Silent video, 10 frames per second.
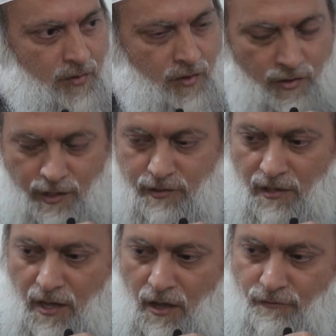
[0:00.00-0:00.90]
So this
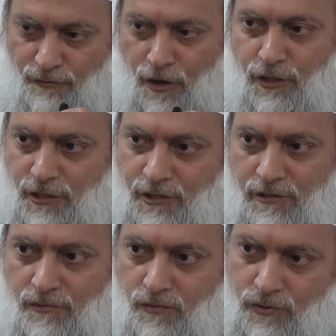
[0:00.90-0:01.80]

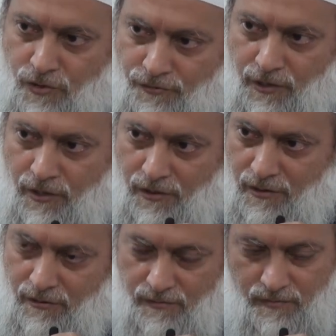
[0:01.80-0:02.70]
verse was
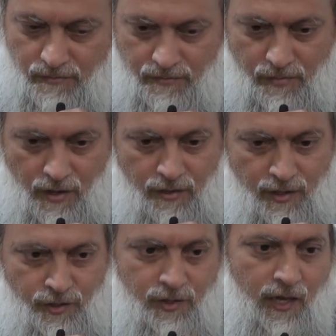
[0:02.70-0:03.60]
revealed on
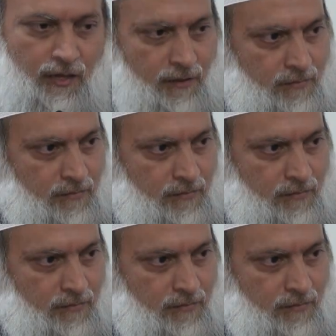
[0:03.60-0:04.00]
this day.